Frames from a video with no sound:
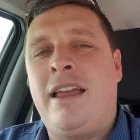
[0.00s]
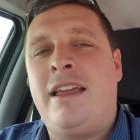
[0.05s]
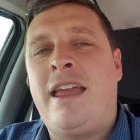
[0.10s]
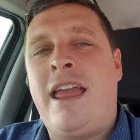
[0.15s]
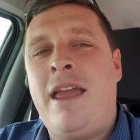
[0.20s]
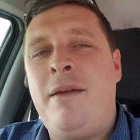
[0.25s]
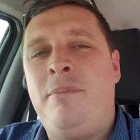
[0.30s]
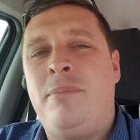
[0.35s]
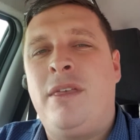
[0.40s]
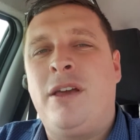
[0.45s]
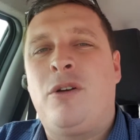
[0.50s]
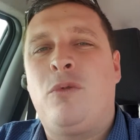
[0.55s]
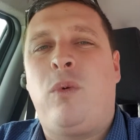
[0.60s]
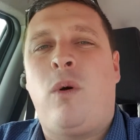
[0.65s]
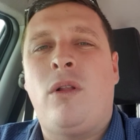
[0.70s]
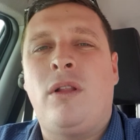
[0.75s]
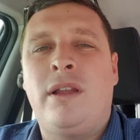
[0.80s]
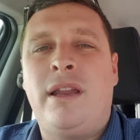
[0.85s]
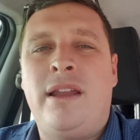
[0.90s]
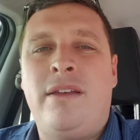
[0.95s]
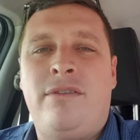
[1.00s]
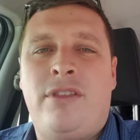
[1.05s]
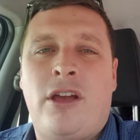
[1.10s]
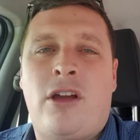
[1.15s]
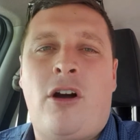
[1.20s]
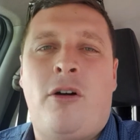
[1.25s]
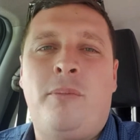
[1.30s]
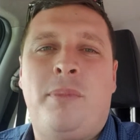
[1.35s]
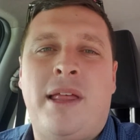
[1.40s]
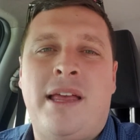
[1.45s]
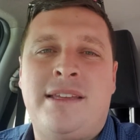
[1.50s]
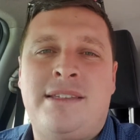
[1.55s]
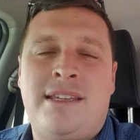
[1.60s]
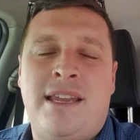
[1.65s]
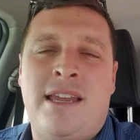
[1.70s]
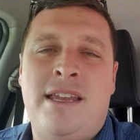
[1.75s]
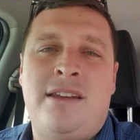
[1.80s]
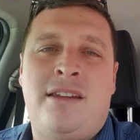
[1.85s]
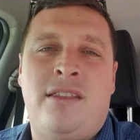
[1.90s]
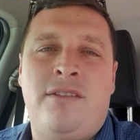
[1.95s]
keep the quality of the complex
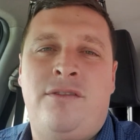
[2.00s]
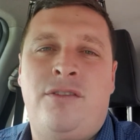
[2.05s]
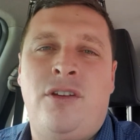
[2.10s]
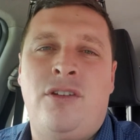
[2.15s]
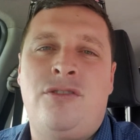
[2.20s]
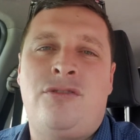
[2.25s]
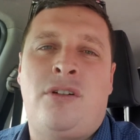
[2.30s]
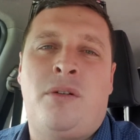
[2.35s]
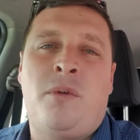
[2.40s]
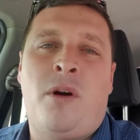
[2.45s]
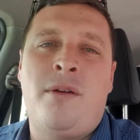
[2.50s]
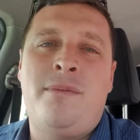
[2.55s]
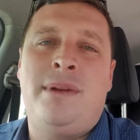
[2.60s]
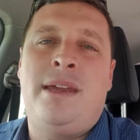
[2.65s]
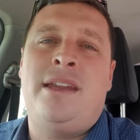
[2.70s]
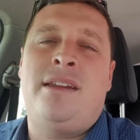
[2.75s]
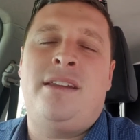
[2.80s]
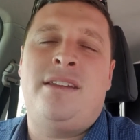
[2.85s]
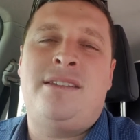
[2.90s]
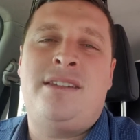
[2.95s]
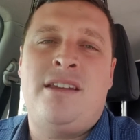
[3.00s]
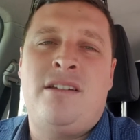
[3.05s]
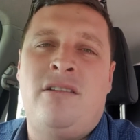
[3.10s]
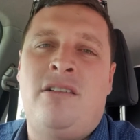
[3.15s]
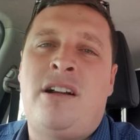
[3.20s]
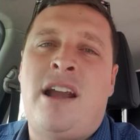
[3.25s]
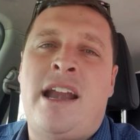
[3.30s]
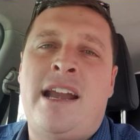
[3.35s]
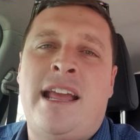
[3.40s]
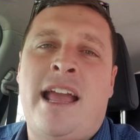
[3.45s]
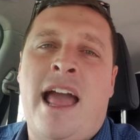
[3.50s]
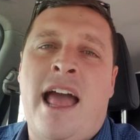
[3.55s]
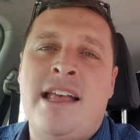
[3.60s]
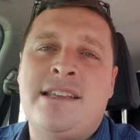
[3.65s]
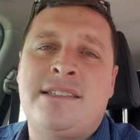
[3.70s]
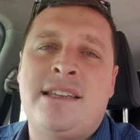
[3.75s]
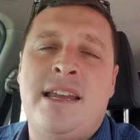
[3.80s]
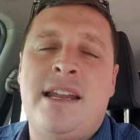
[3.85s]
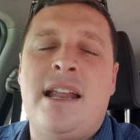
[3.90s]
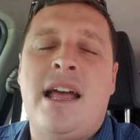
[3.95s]
into the future. It won't be a deteriorating
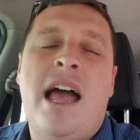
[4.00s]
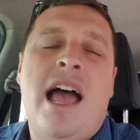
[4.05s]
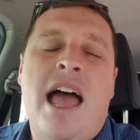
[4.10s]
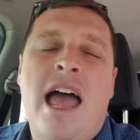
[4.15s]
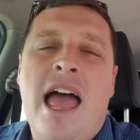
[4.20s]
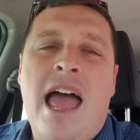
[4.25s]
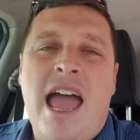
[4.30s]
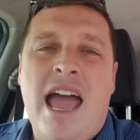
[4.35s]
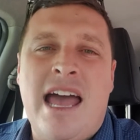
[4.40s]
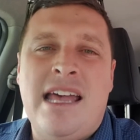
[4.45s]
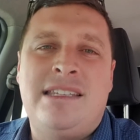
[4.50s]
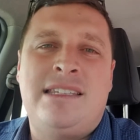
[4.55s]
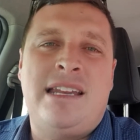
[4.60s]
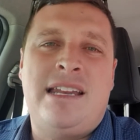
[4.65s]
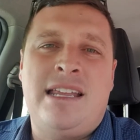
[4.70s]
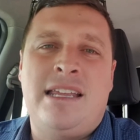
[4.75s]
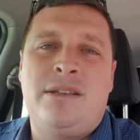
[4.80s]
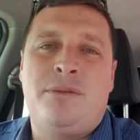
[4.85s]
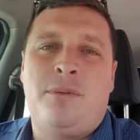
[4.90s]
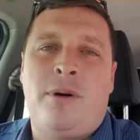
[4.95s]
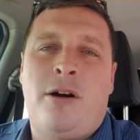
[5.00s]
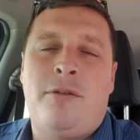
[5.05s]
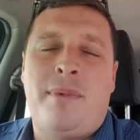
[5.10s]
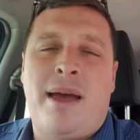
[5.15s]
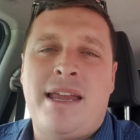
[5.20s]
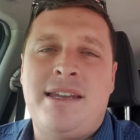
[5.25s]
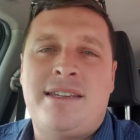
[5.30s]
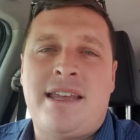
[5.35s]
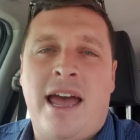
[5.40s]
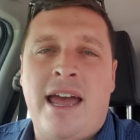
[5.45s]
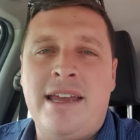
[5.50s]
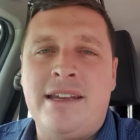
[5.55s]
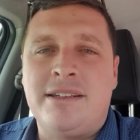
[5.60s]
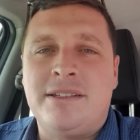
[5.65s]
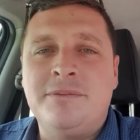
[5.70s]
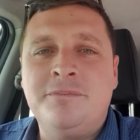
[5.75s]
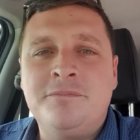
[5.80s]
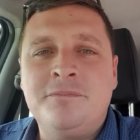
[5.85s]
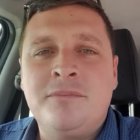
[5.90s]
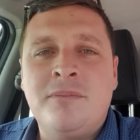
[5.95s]
asset as it is well
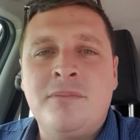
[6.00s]
maintained.